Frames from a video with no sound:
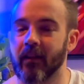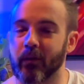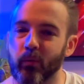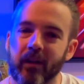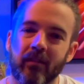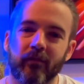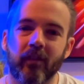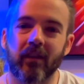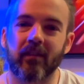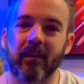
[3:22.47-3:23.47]
The reason for
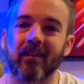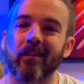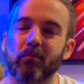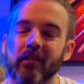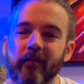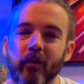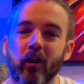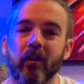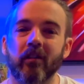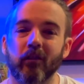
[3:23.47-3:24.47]
this is its
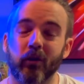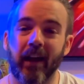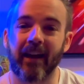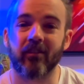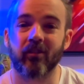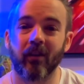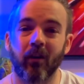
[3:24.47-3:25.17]
preferred location